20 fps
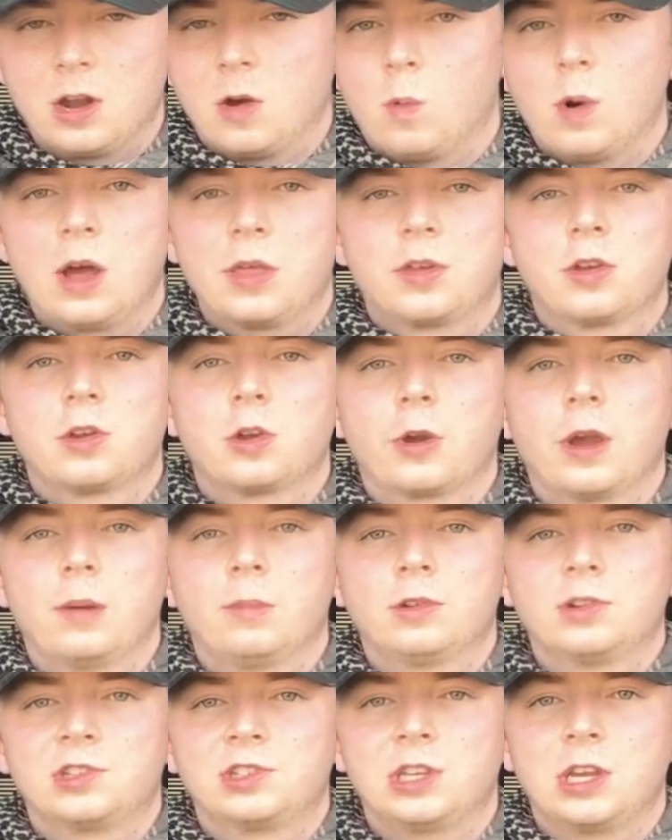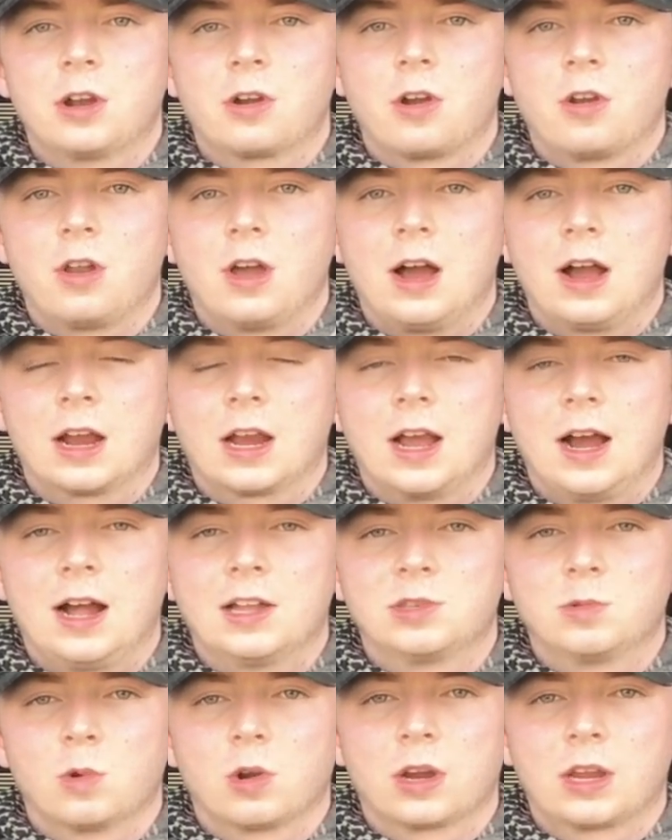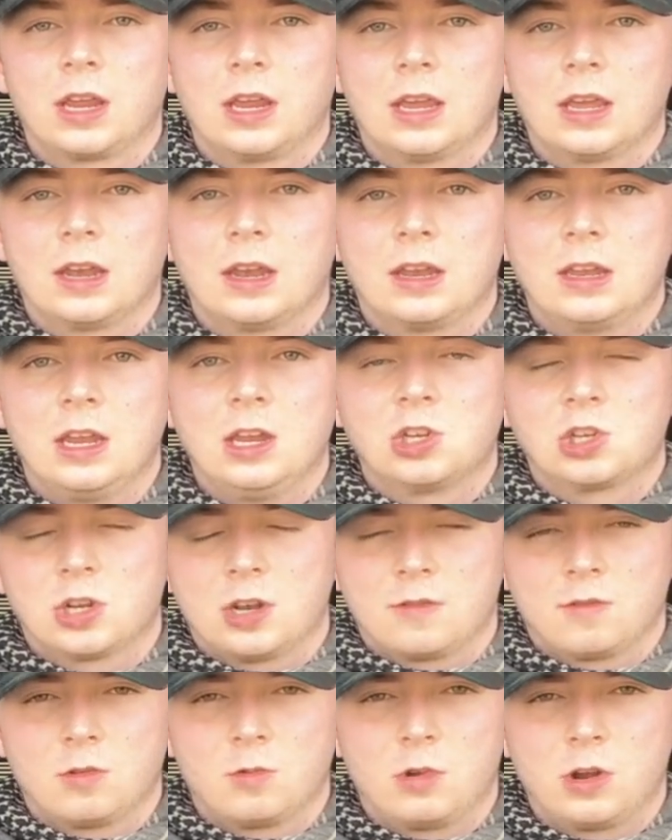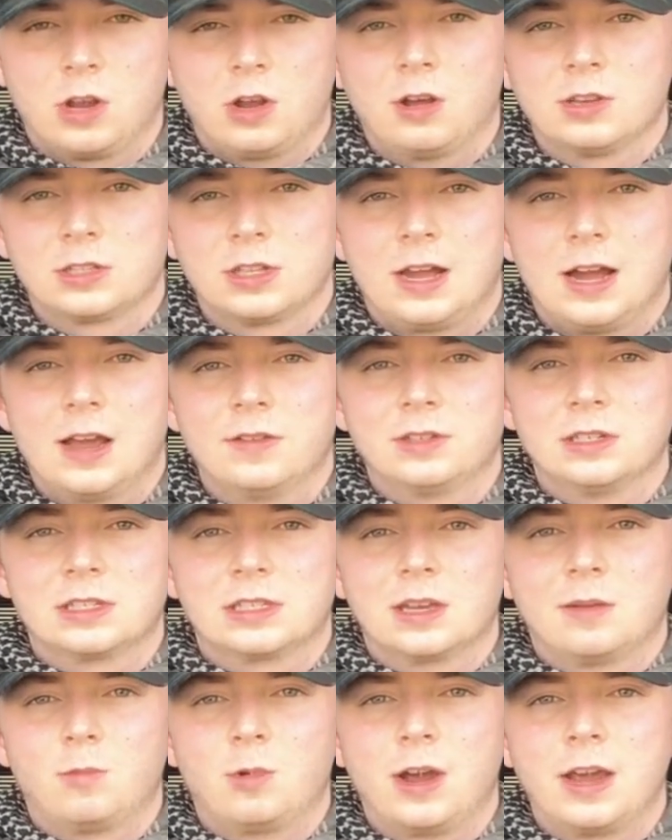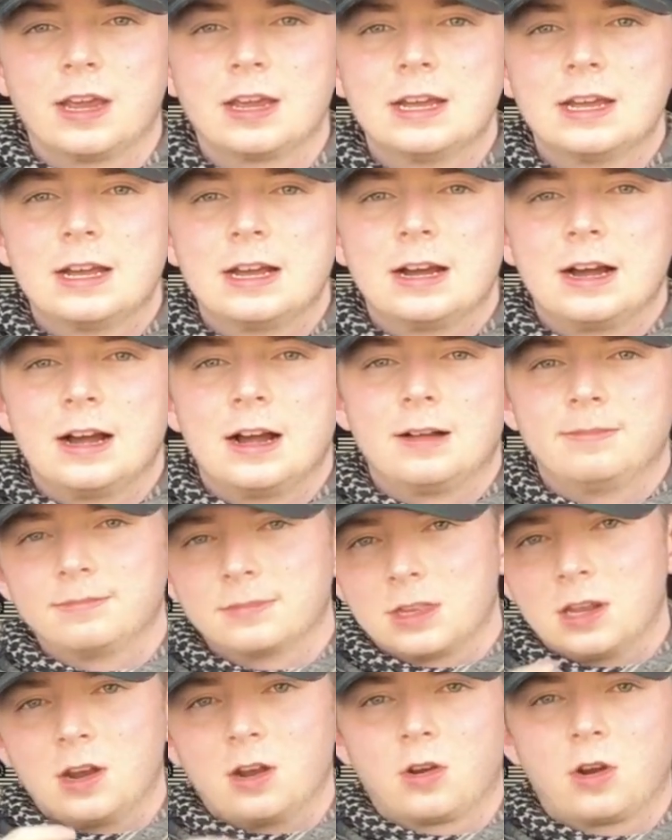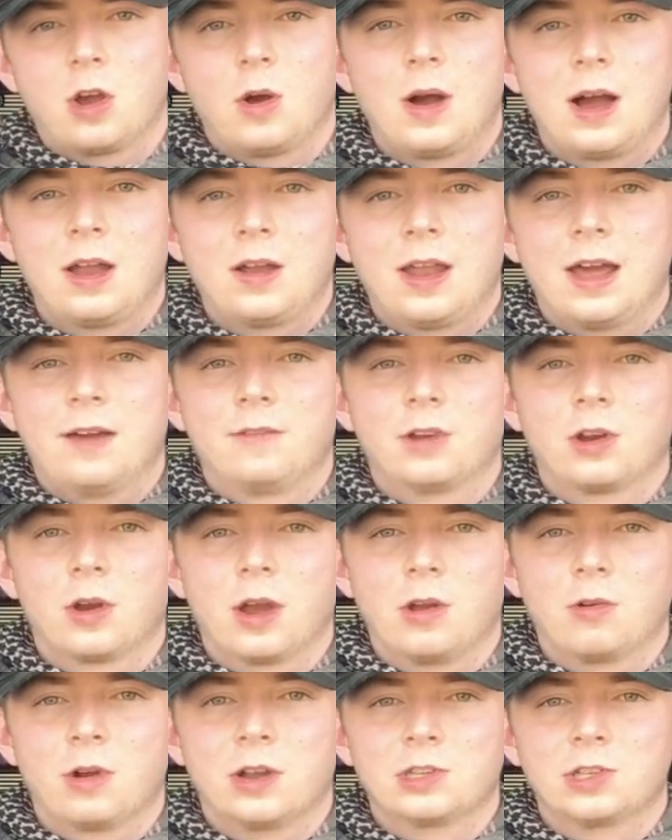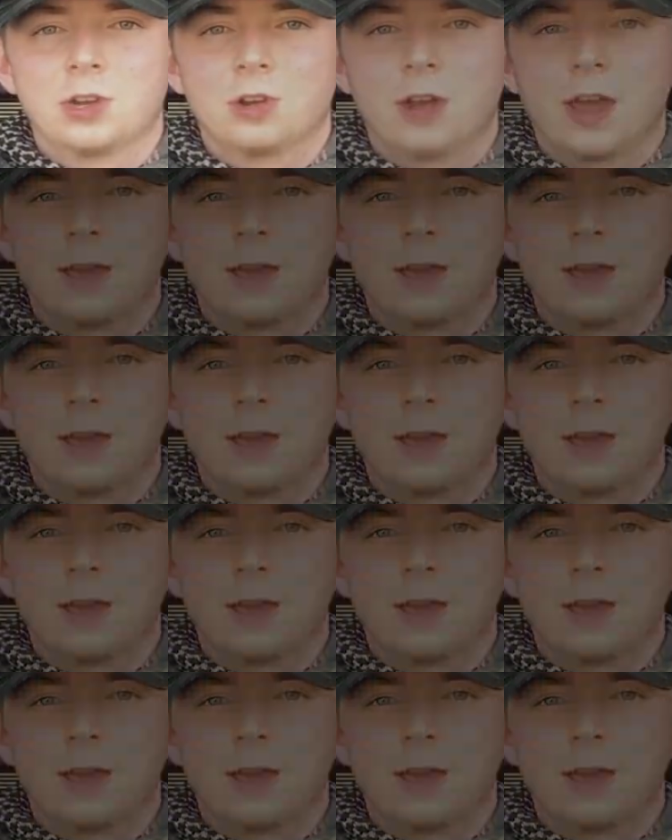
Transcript: Whether you're able to see it or not, God's working in each and every one of y'all's lives in some way. Go out and have a great rest of your